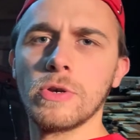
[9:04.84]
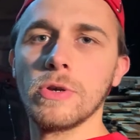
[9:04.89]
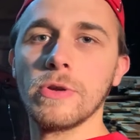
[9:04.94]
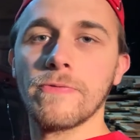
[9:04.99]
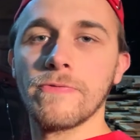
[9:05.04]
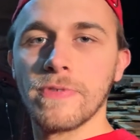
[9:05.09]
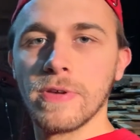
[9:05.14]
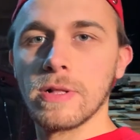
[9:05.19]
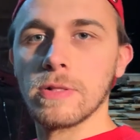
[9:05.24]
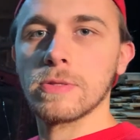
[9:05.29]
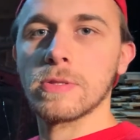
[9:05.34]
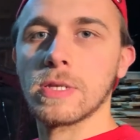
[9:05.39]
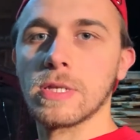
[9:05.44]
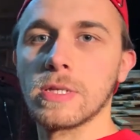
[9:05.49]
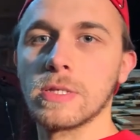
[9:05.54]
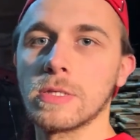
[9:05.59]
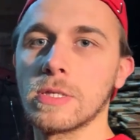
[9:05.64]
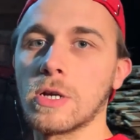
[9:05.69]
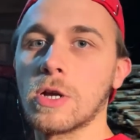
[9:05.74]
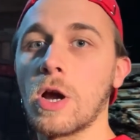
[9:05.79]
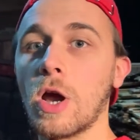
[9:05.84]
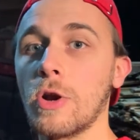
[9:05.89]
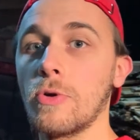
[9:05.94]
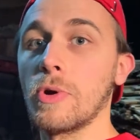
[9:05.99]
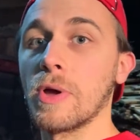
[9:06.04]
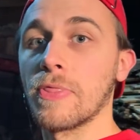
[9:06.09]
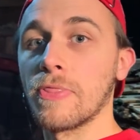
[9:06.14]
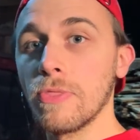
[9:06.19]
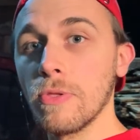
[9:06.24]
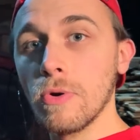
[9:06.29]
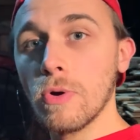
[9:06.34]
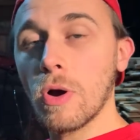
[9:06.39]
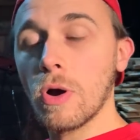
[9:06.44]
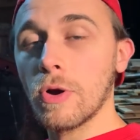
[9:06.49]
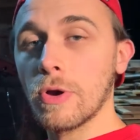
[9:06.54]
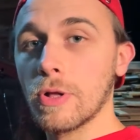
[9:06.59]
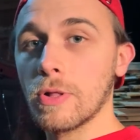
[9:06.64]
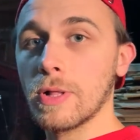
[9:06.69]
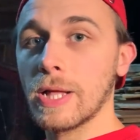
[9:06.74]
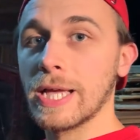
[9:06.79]
you filled the car with new
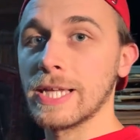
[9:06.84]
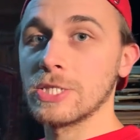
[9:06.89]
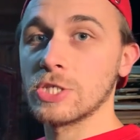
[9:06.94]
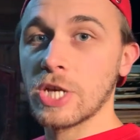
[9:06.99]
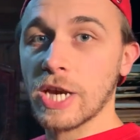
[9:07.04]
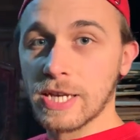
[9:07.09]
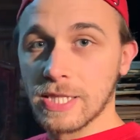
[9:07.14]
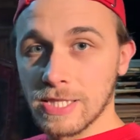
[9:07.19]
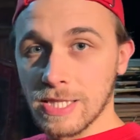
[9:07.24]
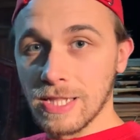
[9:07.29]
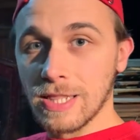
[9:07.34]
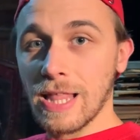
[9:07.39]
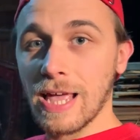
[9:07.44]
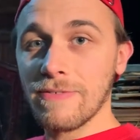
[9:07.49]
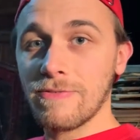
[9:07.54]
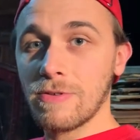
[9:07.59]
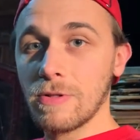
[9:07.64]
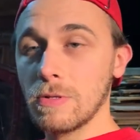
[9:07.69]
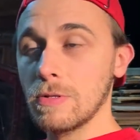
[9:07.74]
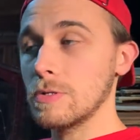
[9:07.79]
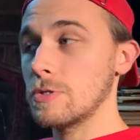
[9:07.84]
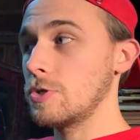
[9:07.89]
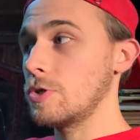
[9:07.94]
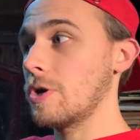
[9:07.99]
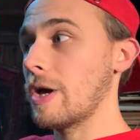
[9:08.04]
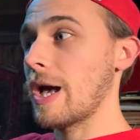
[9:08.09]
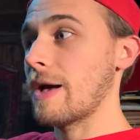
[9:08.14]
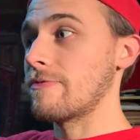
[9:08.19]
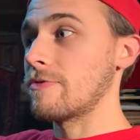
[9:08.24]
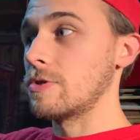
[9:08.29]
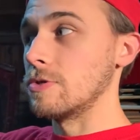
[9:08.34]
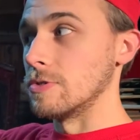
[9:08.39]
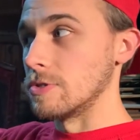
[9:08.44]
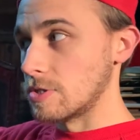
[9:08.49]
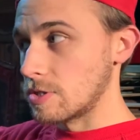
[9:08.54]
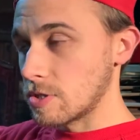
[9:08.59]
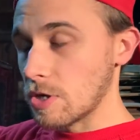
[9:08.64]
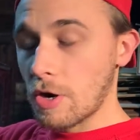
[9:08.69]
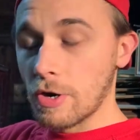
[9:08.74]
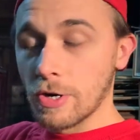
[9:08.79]
oil and checked the level, you have to
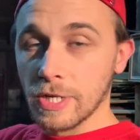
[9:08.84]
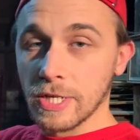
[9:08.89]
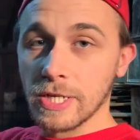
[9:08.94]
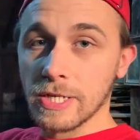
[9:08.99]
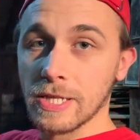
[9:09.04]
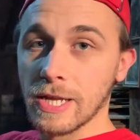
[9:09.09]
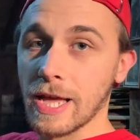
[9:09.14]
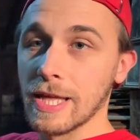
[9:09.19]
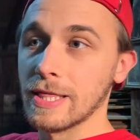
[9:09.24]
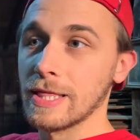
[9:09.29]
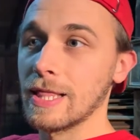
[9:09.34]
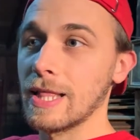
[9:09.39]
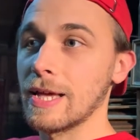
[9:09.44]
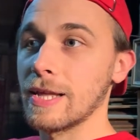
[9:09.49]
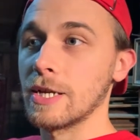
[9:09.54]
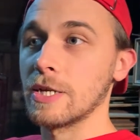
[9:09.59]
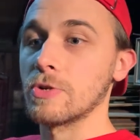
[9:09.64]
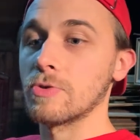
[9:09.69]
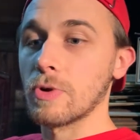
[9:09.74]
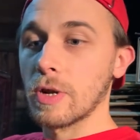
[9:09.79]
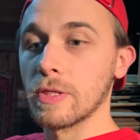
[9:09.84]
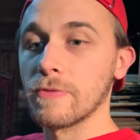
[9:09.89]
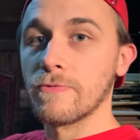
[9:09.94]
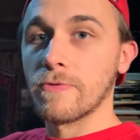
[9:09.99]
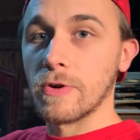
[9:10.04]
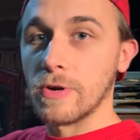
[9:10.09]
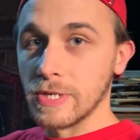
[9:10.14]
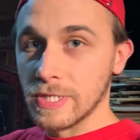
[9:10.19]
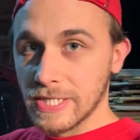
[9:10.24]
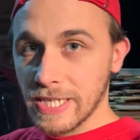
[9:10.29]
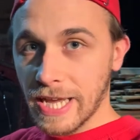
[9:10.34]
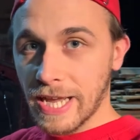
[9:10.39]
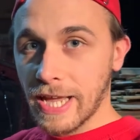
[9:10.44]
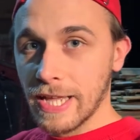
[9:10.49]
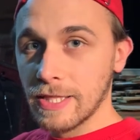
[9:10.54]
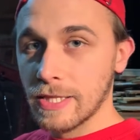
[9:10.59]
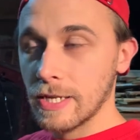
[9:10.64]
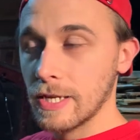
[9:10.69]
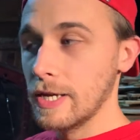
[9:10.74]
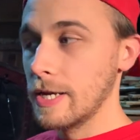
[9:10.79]
start it and let it run for a
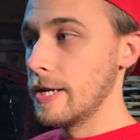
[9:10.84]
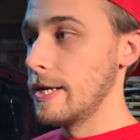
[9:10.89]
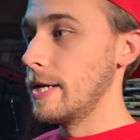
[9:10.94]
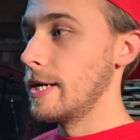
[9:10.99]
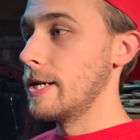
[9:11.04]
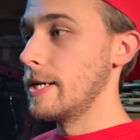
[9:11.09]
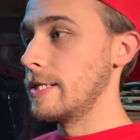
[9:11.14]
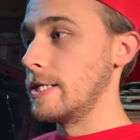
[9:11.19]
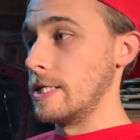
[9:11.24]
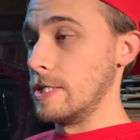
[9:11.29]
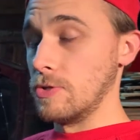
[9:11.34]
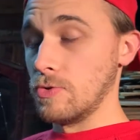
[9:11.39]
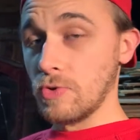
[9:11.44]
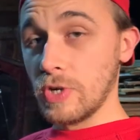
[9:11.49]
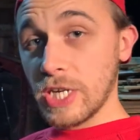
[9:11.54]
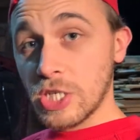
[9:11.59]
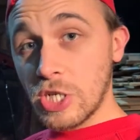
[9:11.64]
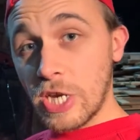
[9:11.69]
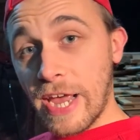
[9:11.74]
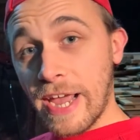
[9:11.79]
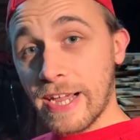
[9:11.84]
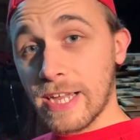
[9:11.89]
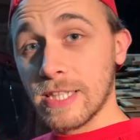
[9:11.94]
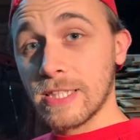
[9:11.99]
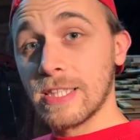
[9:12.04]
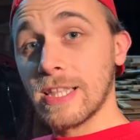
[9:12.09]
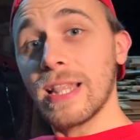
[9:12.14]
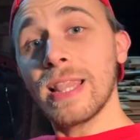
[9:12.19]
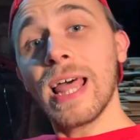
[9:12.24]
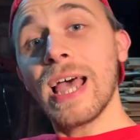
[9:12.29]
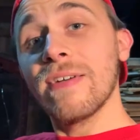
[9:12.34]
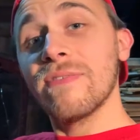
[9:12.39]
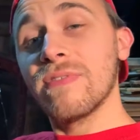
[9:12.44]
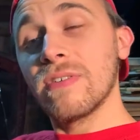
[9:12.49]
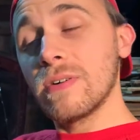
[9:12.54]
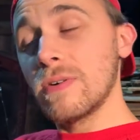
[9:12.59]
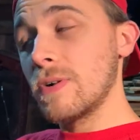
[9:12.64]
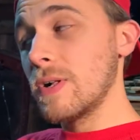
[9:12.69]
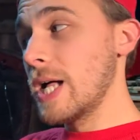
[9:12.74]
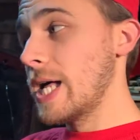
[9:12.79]
second and recheck the
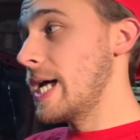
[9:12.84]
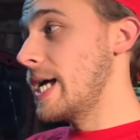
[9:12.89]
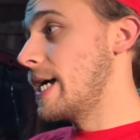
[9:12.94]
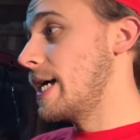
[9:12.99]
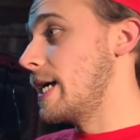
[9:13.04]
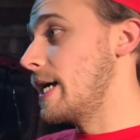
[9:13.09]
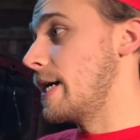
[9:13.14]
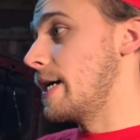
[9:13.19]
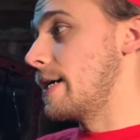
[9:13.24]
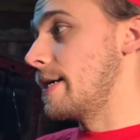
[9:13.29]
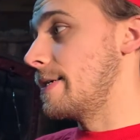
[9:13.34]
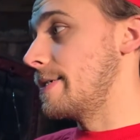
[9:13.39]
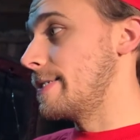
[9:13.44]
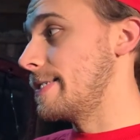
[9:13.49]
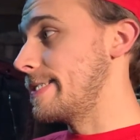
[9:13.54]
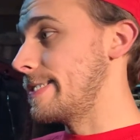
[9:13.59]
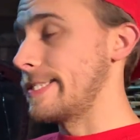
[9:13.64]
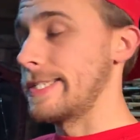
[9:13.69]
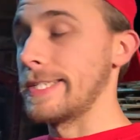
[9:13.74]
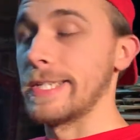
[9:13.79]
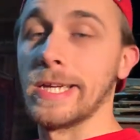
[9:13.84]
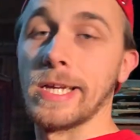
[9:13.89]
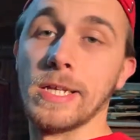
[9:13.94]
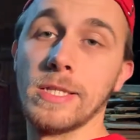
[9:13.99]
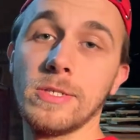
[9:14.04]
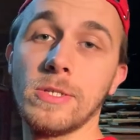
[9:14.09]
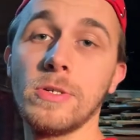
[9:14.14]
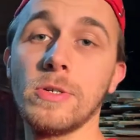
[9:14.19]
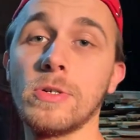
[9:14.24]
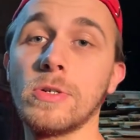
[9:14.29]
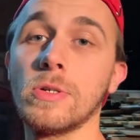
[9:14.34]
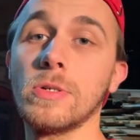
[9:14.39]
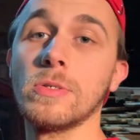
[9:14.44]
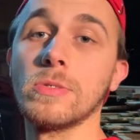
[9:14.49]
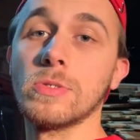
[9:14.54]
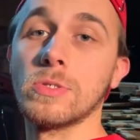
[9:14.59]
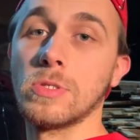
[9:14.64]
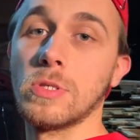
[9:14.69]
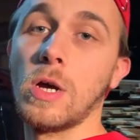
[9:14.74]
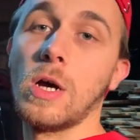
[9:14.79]
level, and you're
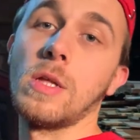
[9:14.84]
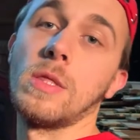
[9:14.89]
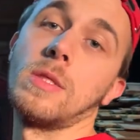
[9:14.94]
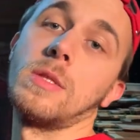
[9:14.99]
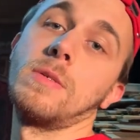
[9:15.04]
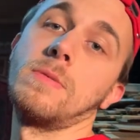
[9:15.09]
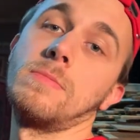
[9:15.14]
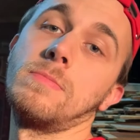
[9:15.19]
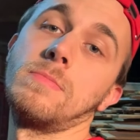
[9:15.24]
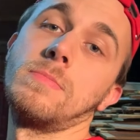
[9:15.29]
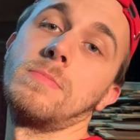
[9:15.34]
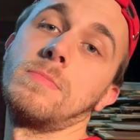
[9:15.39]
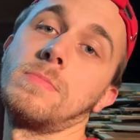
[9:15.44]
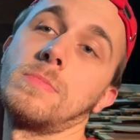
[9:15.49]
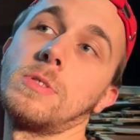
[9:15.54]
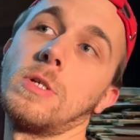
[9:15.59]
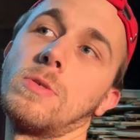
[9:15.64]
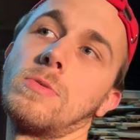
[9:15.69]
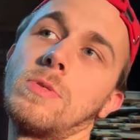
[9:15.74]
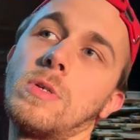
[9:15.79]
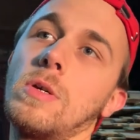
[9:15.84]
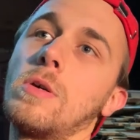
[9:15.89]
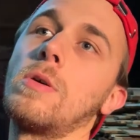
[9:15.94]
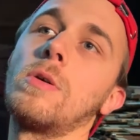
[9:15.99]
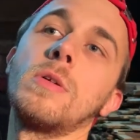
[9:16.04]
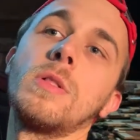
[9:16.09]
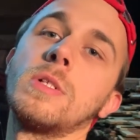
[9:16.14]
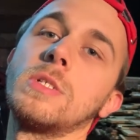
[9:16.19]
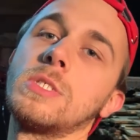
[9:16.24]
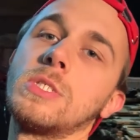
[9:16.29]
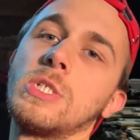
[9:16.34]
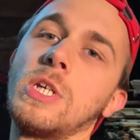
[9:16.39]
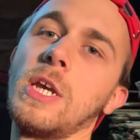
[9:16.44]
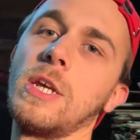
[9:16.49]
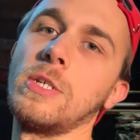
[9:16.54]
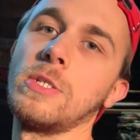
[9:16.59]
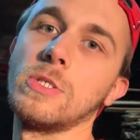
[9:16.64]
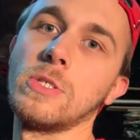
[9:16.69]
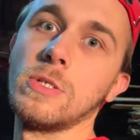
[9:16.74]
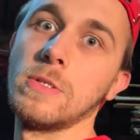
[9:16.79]
done. So the oil is
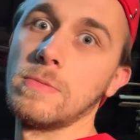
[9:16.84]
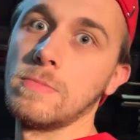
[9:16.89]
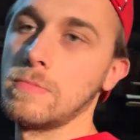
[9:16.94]
changed.